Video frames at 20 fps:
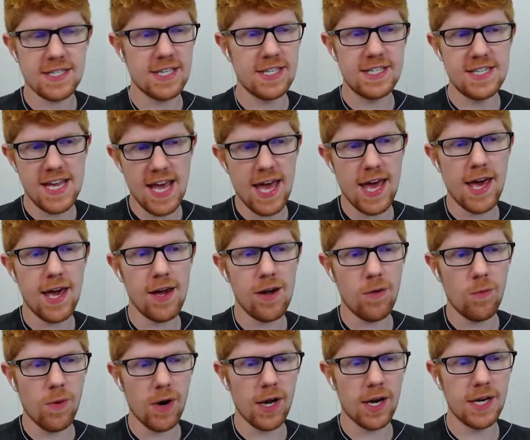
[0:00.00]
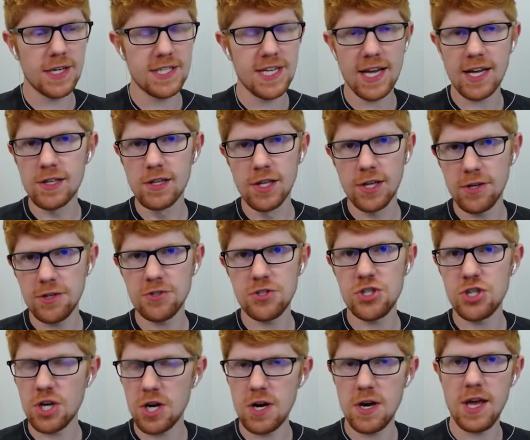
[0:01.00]
Today, we're gonna take a little
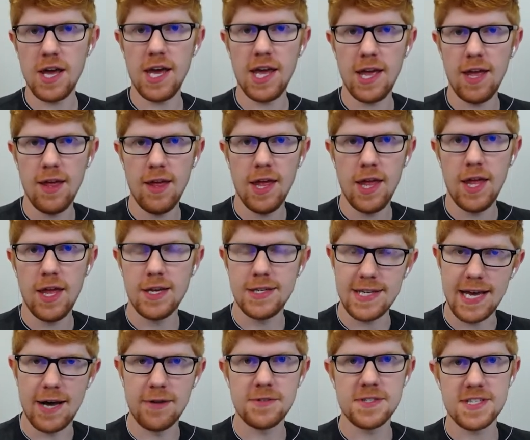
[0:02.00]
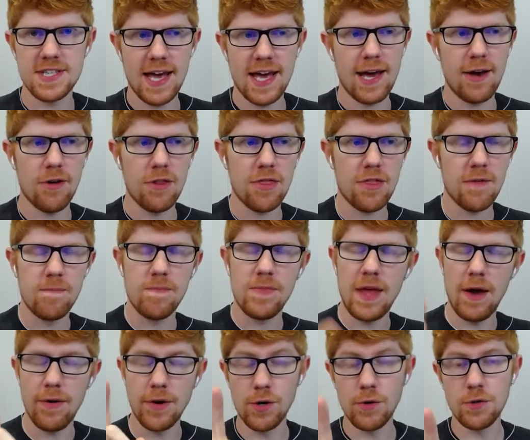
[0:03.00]
journey down south.
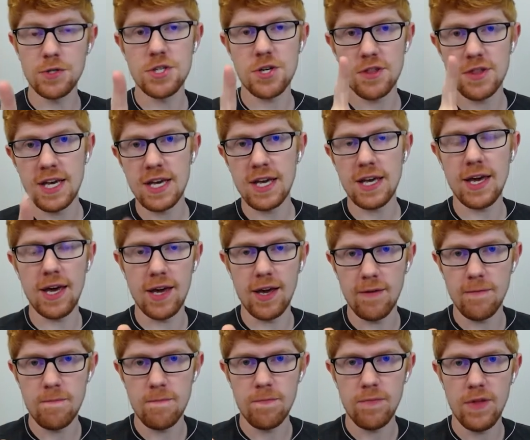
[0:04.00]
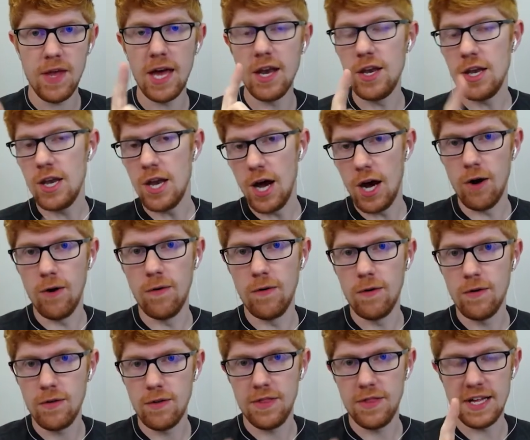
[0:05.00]
Now, I know what you're thinking, and no,
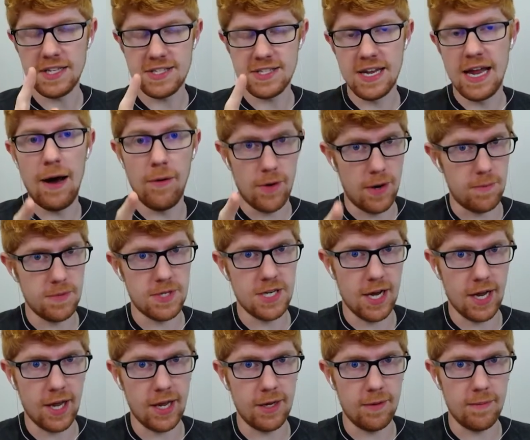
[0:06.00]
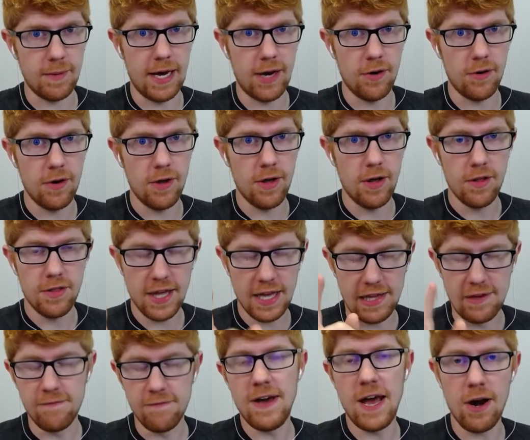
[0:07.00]
that's not what I'm talking about. Thank
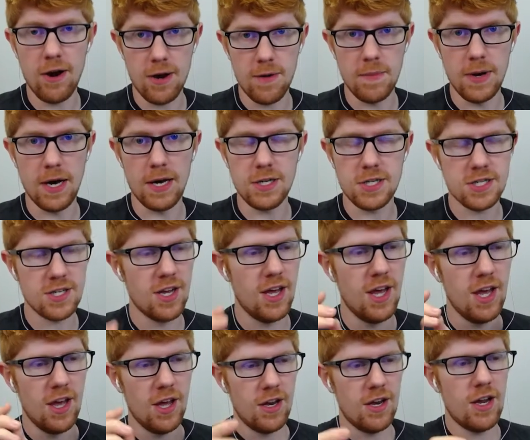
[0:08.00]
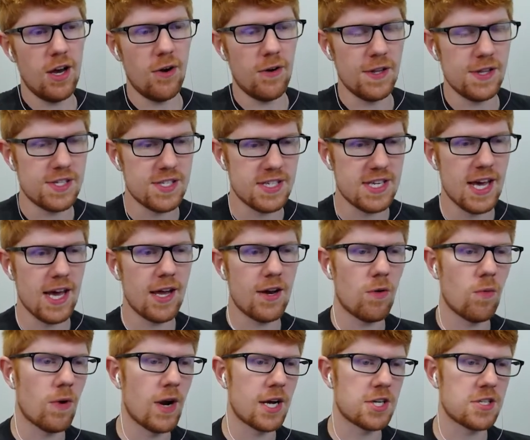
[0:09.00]
you very much. No, instead,
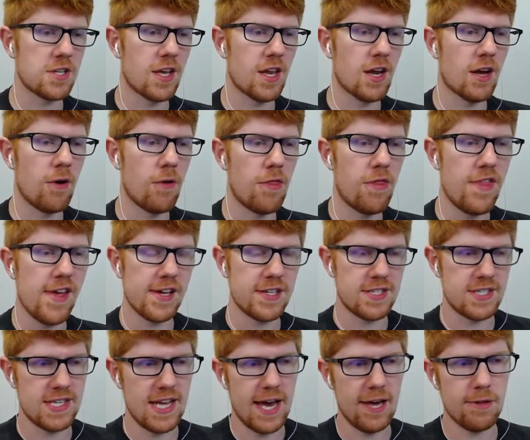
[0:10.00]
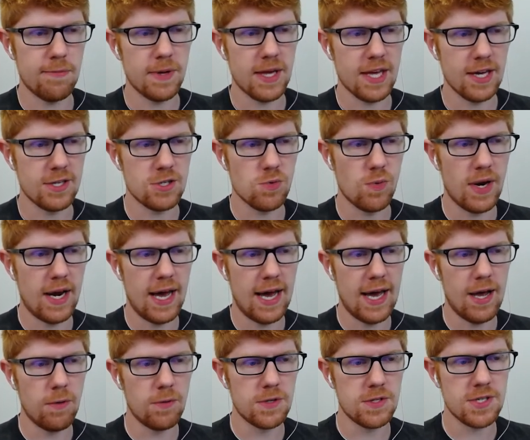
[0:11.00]
we're actually gonna go this south because when
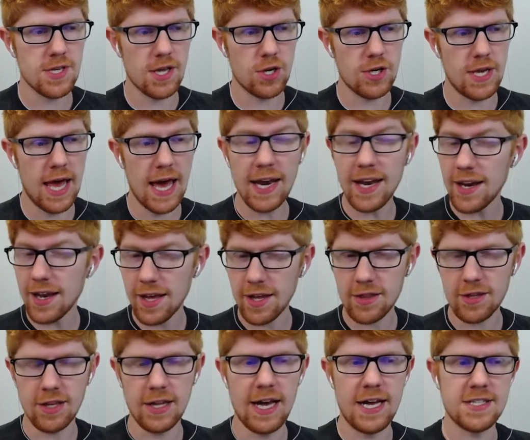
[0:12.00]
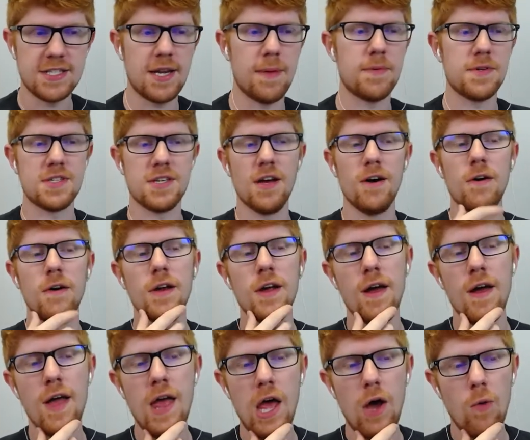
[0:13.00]
I was editing the last episode,
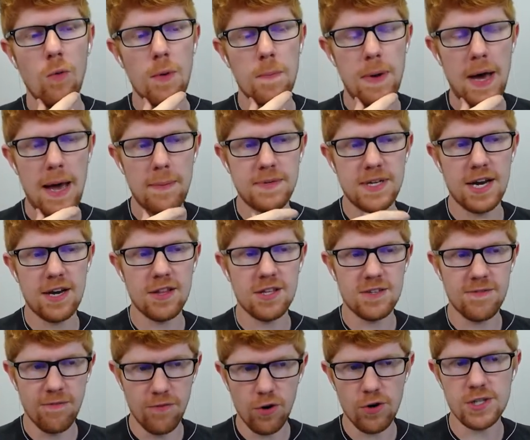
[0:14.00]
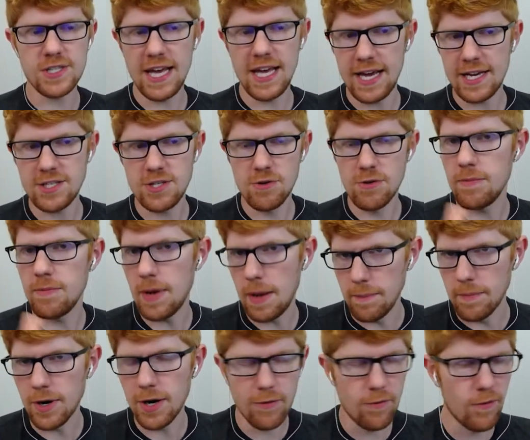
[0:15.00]
we popped out of this vortex, you
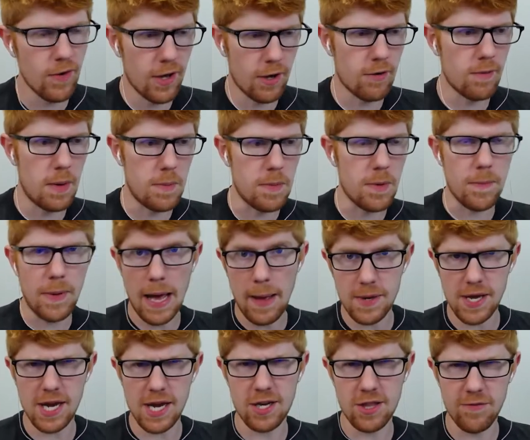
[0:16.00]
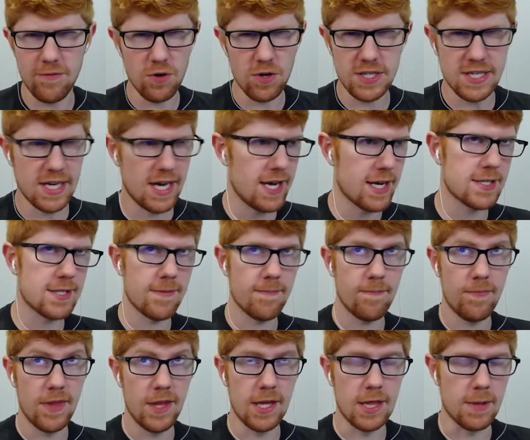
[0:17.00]
remember. We all remember popping out of the vortex,
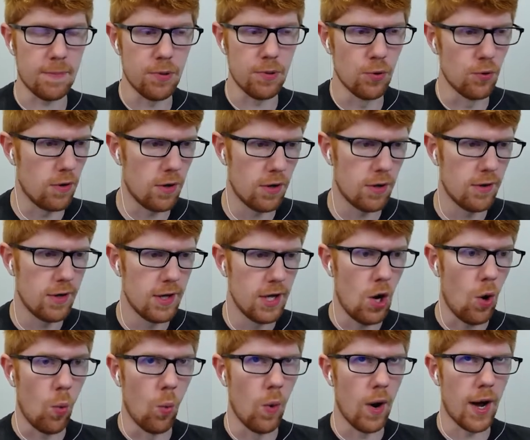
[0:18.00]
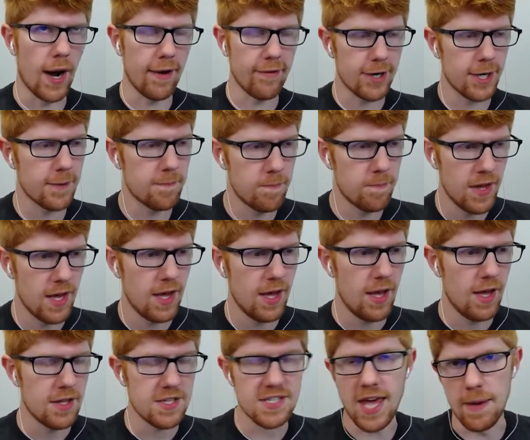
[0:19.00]
the pool, whatever.
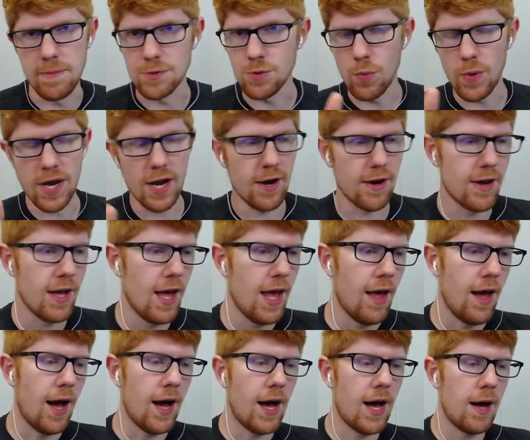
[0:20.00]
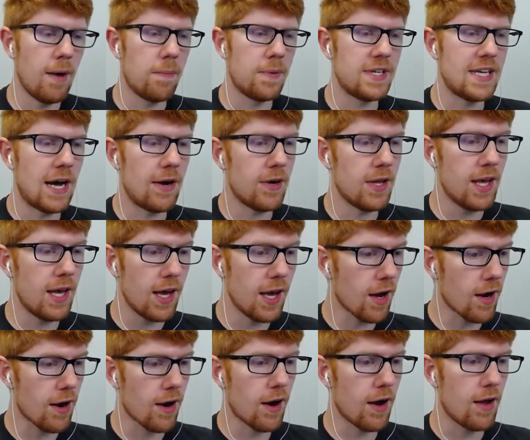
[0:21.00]
This game's weird. But down
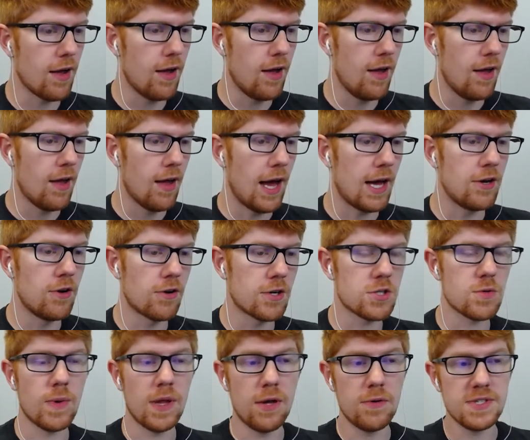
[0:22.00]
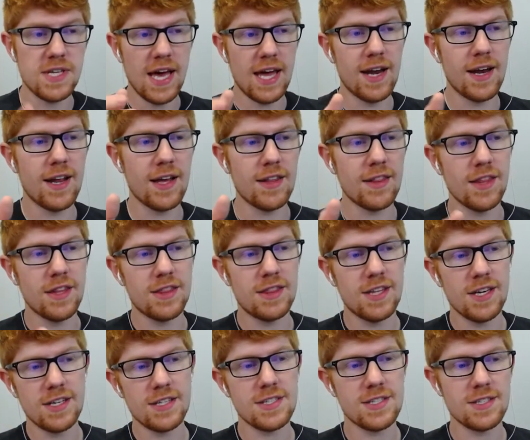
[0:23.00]
here, I noticed while I was editing that
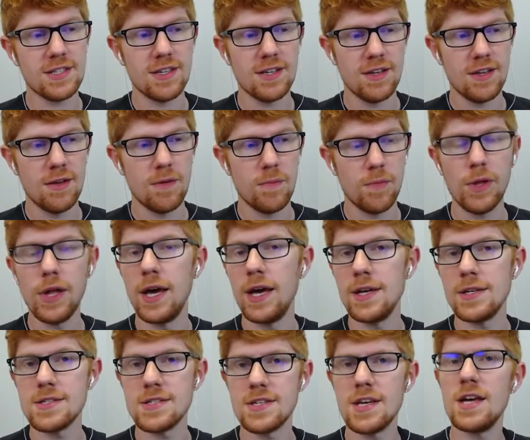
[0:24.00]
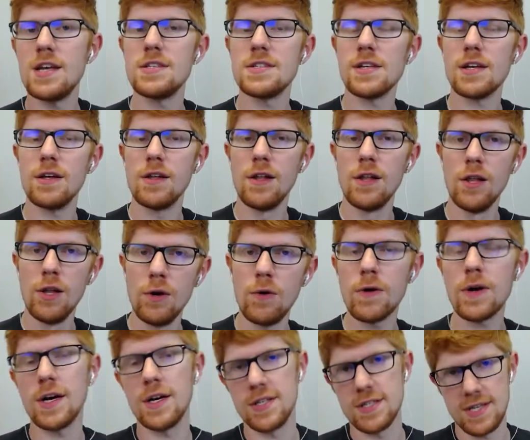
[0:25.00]
this place says
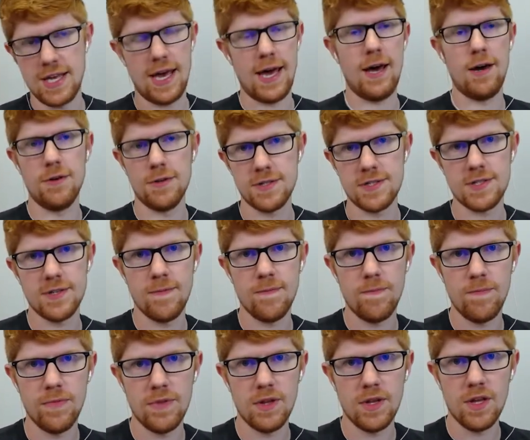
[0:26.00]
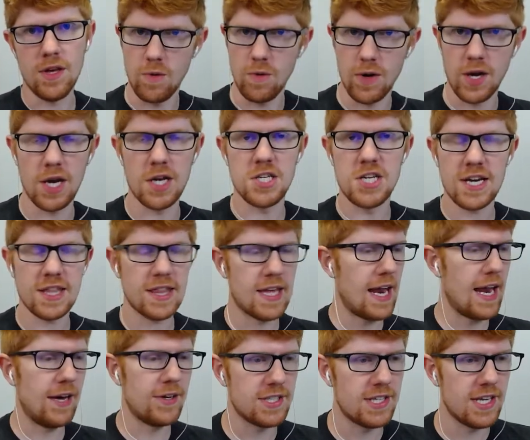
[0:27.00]
Lucca's house. We're gonna check that
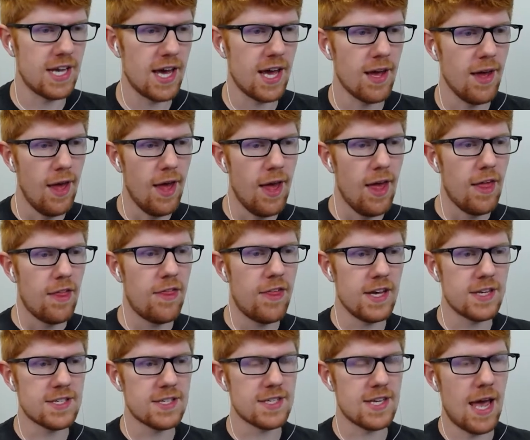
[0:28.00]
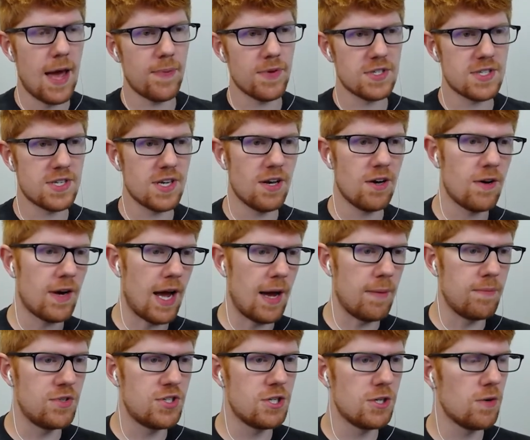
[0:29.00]
out today. This episode
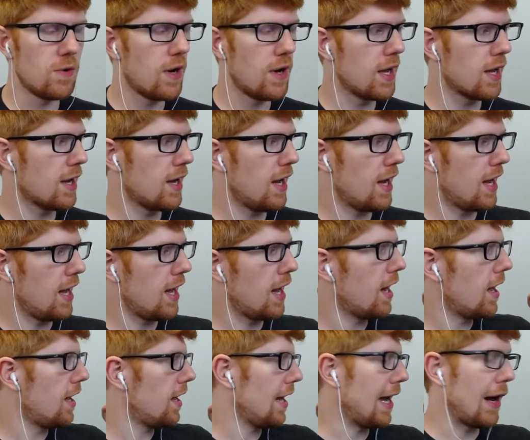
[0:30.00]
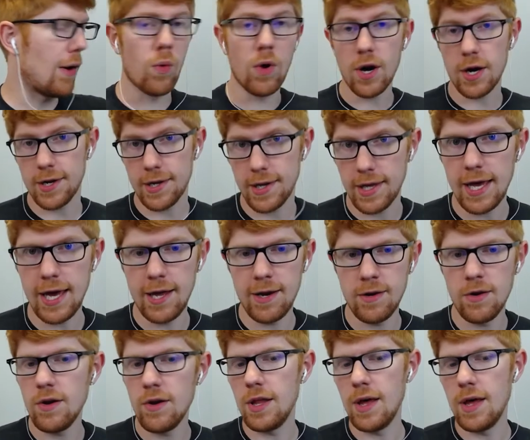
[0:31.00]
I'm doing at work again.